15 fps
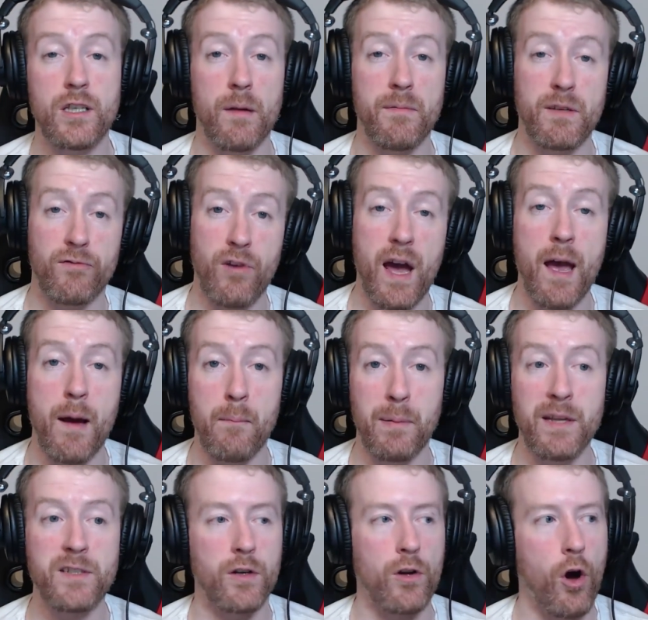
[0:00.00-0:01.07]
in terms of Riot and
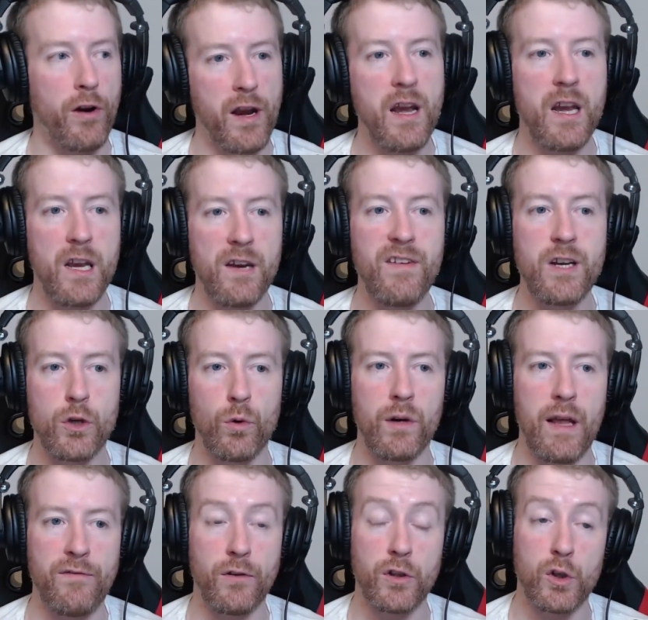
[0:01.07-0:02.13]
Blizzard, on an individual
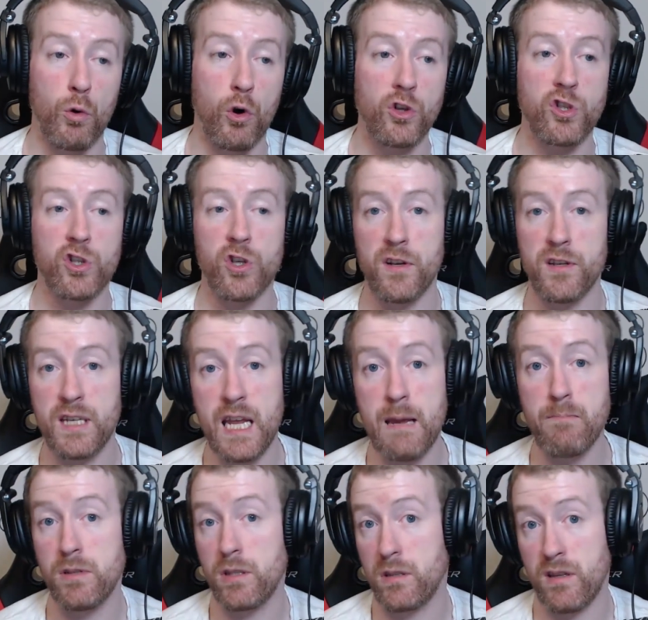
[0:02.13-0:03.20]
level towards certain teams,